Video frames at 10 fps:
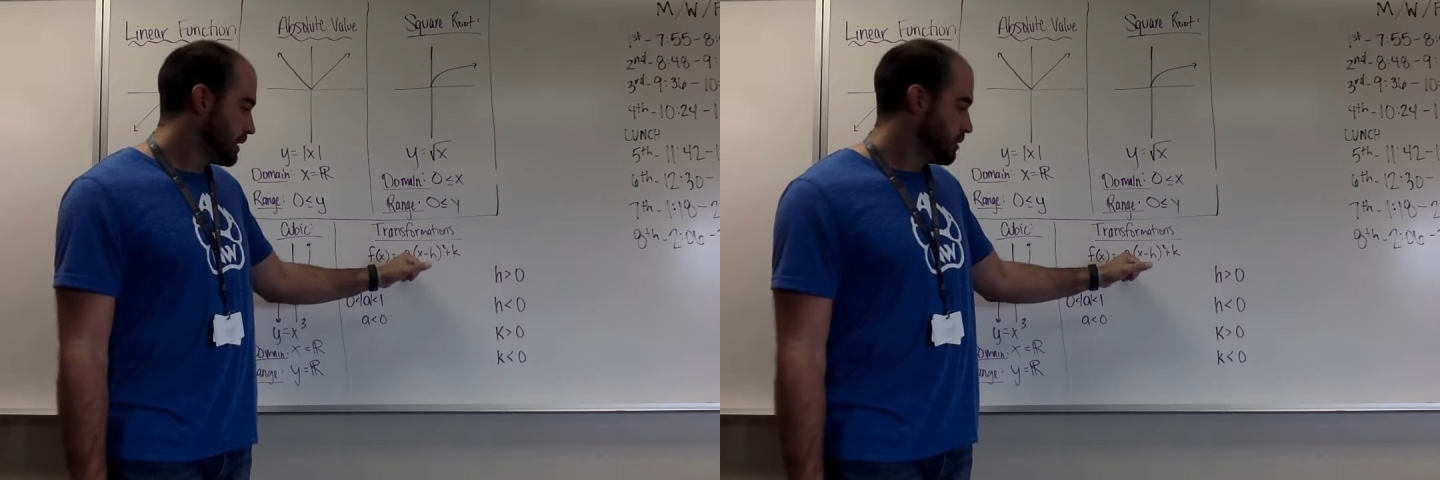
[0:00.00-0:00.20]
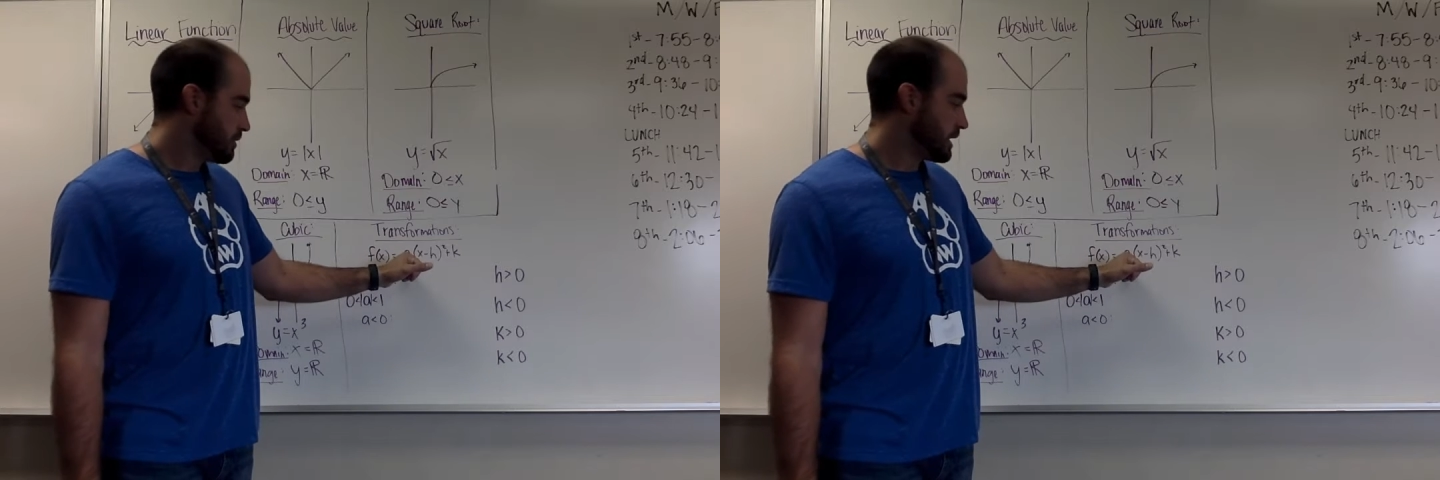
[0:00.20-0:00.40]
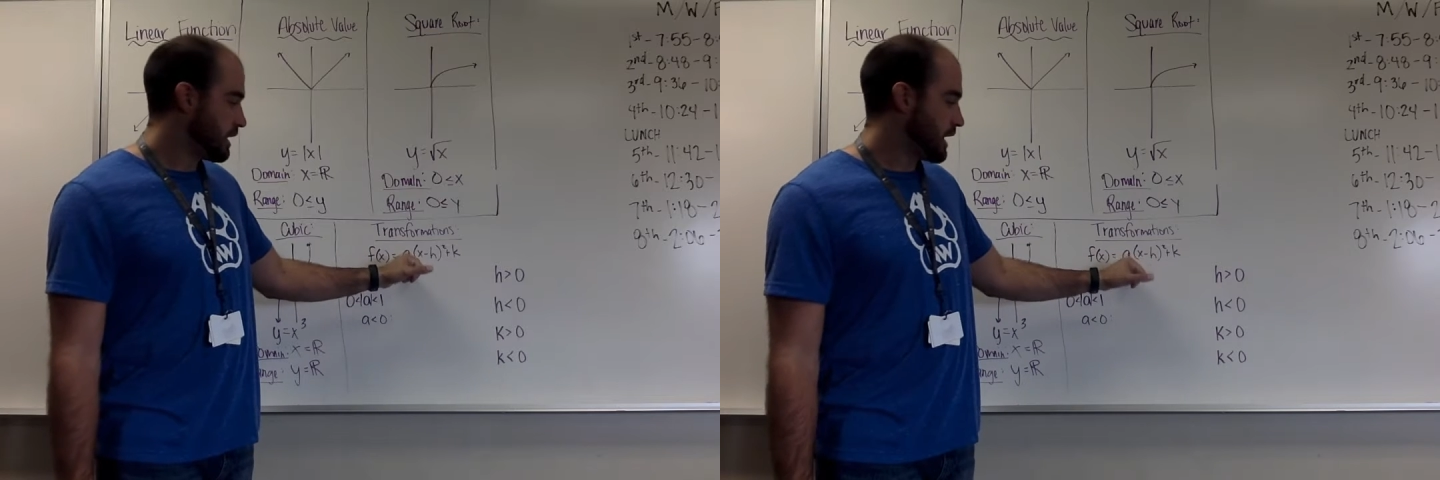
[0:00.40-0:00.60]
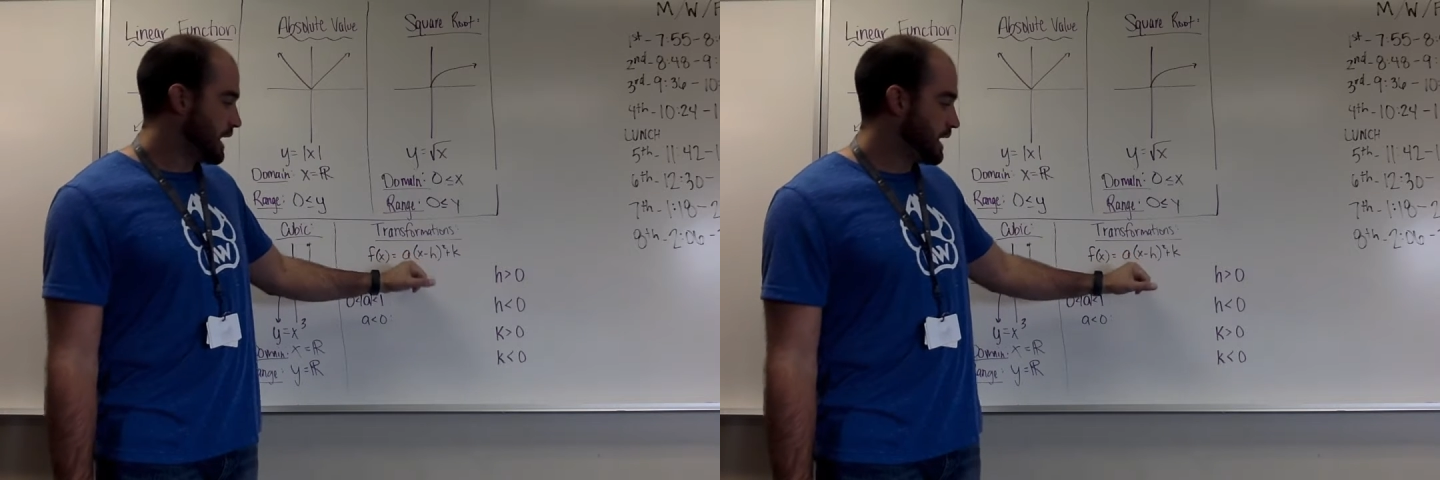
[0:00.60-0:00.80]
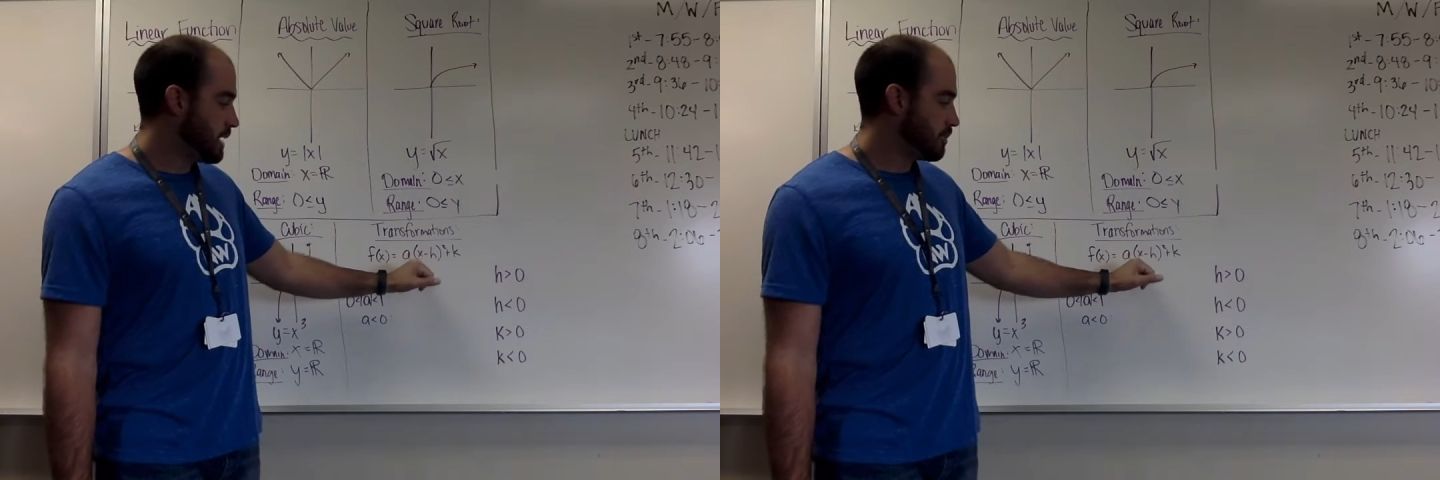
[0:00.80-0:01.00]
We've got our
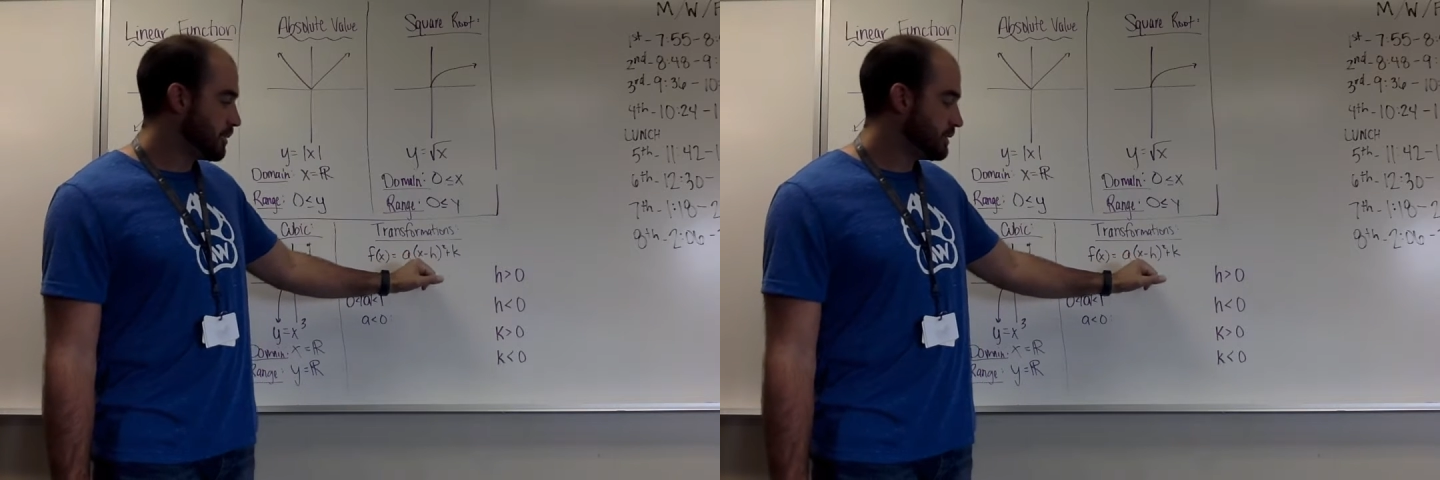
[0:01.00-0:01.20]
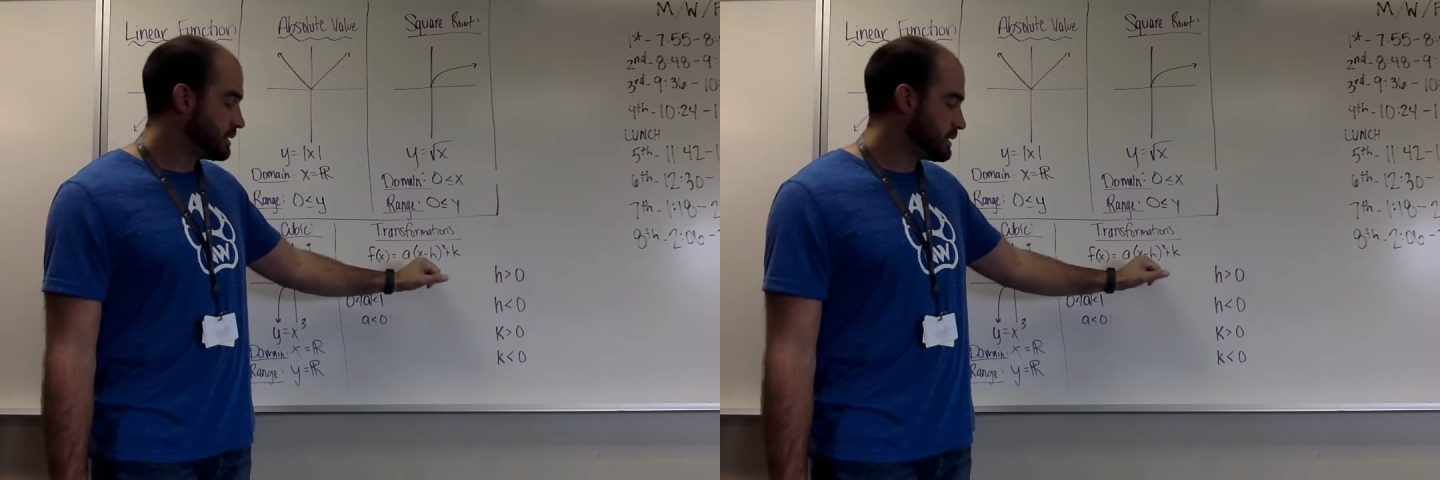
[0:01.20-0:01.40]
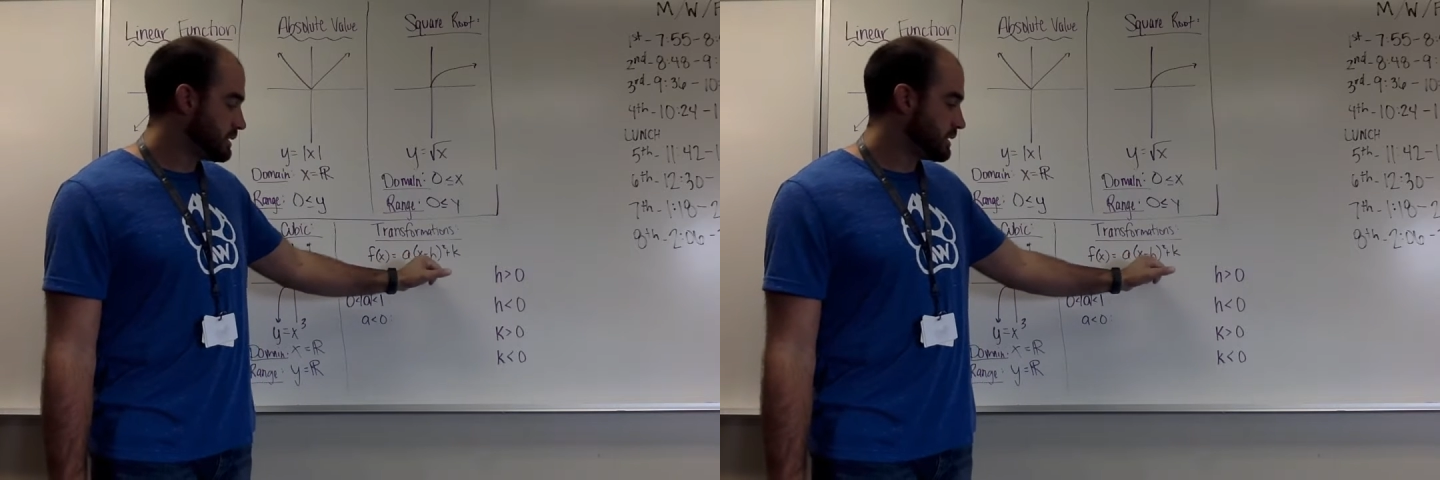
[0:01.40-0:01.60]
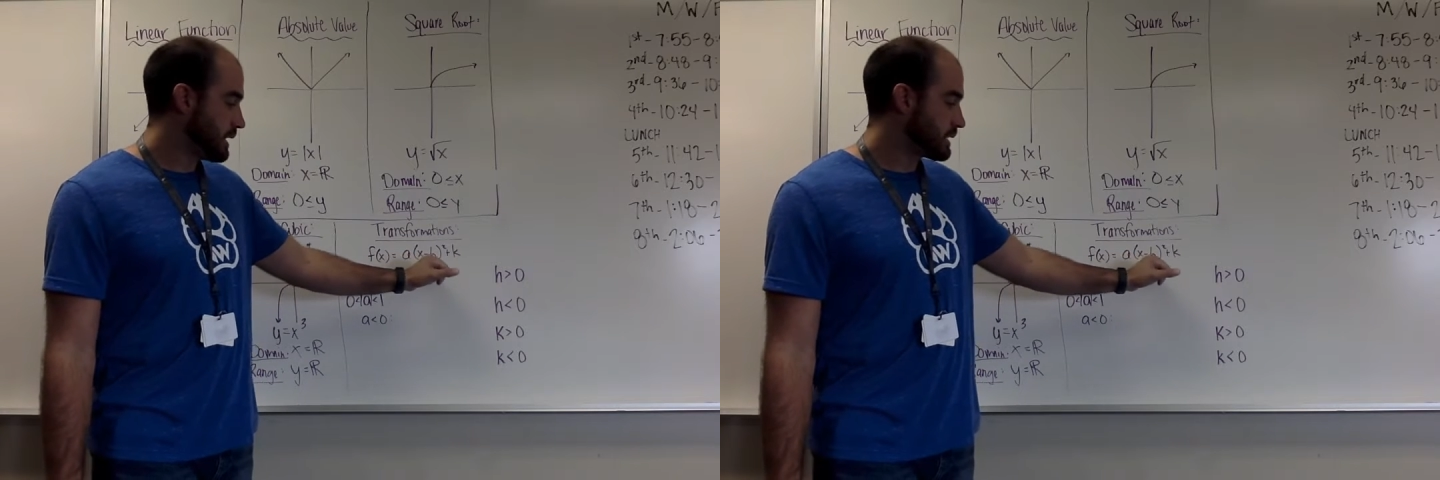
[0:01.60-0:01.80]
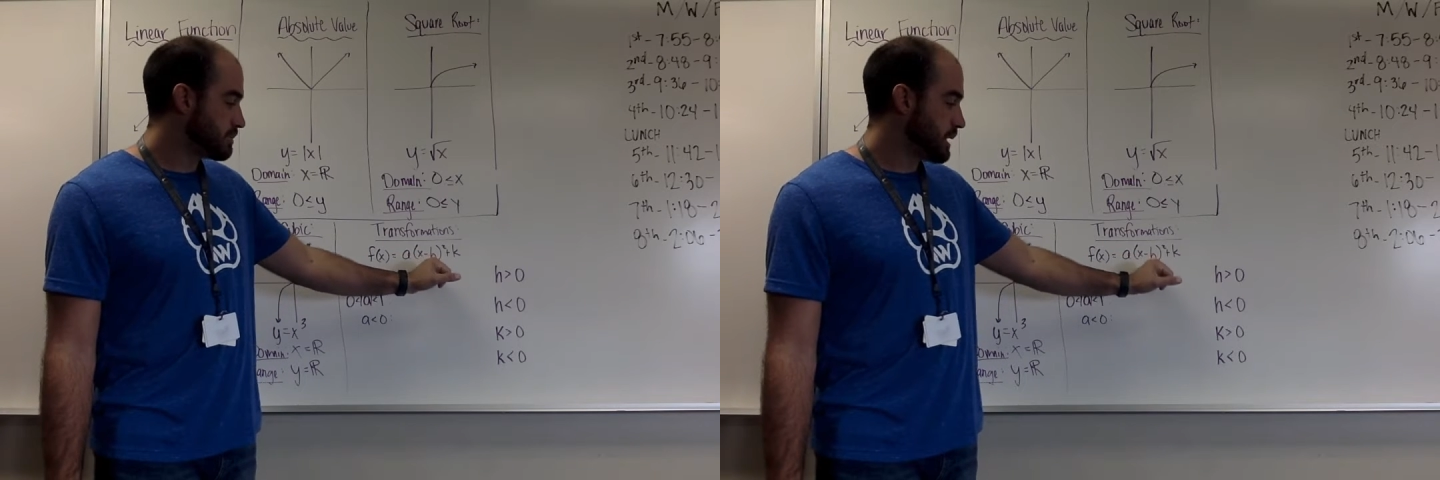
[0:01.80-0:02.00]
a parentheses
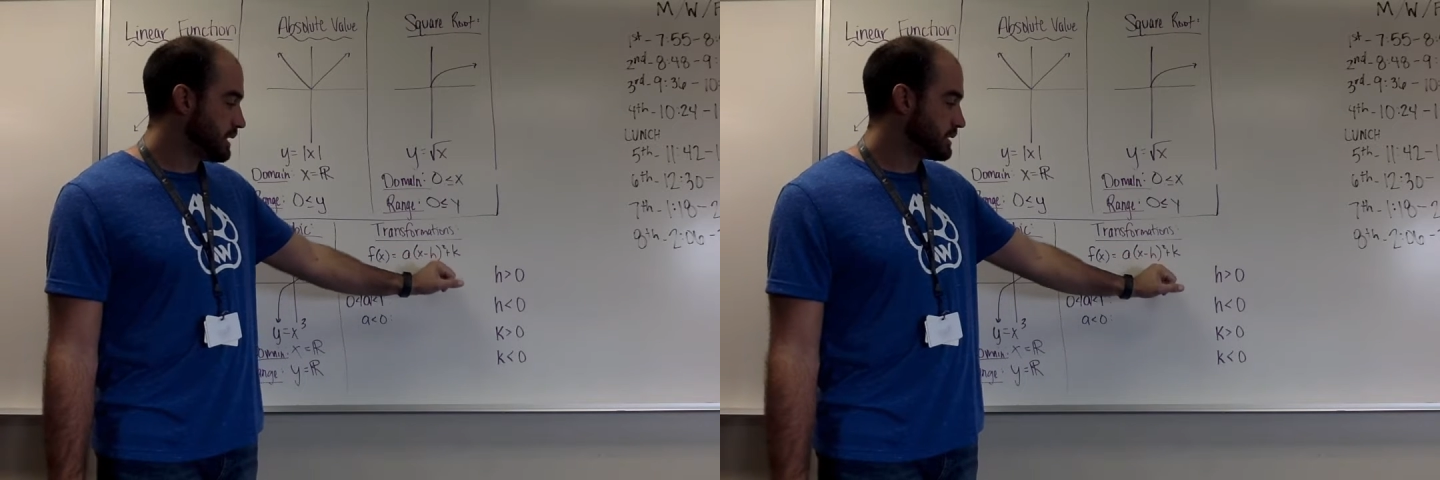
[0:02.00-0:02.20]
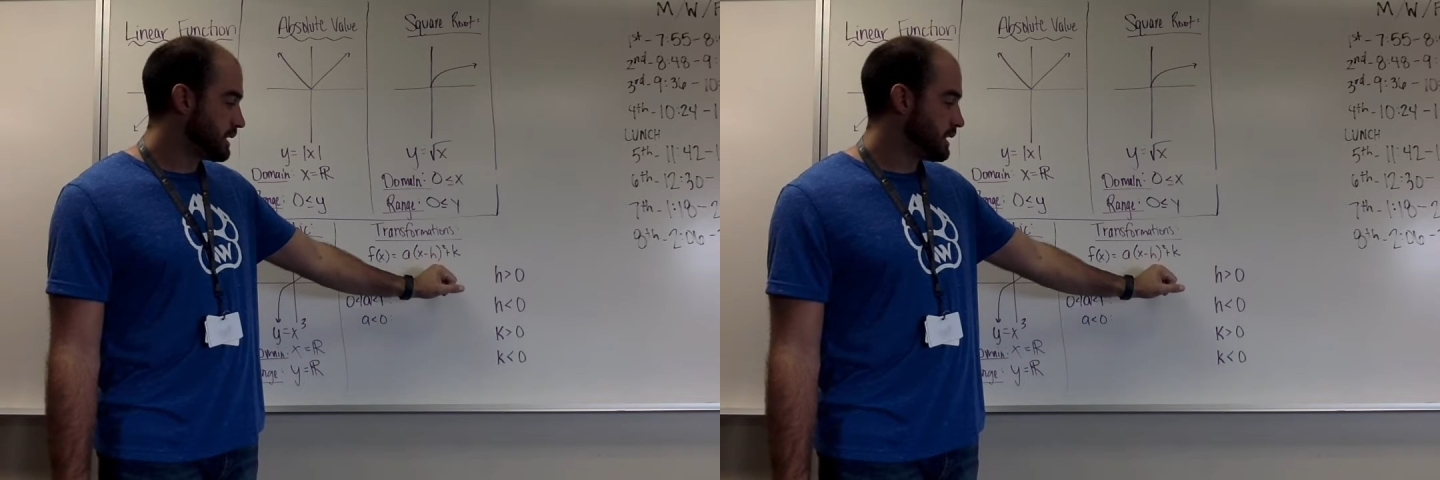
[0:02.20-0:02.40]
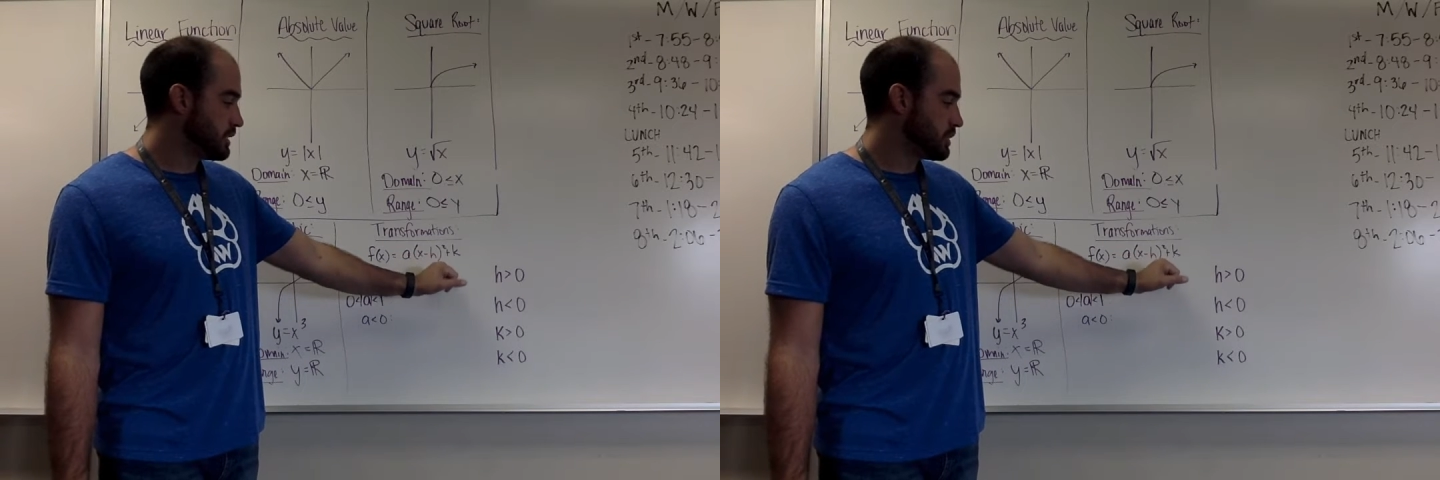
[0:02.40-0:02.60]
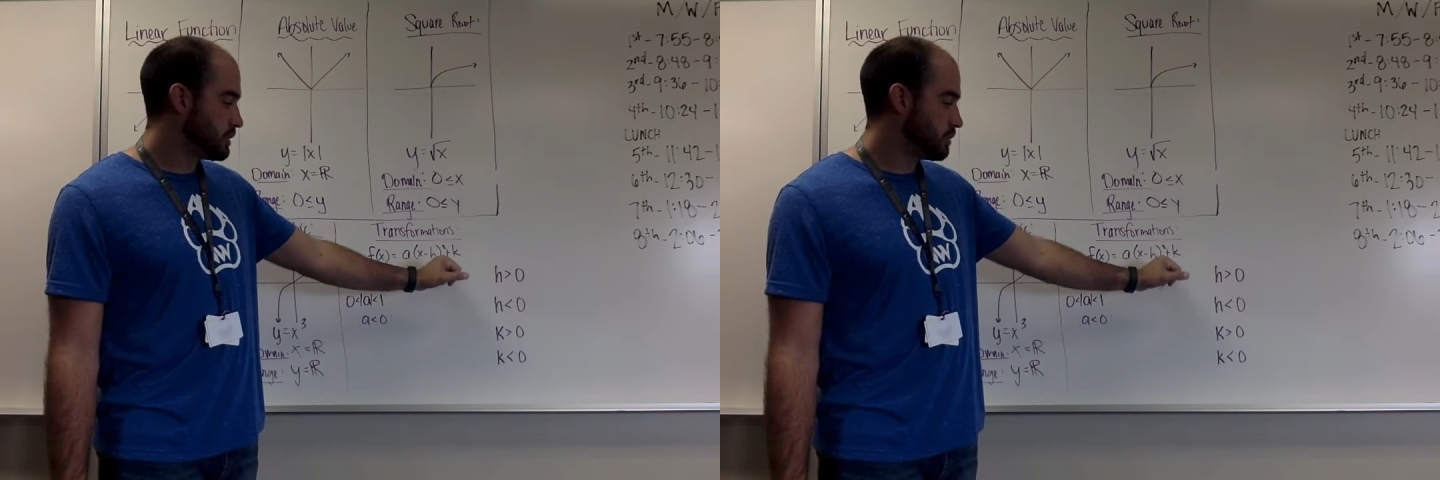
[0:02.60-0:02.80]
x minus h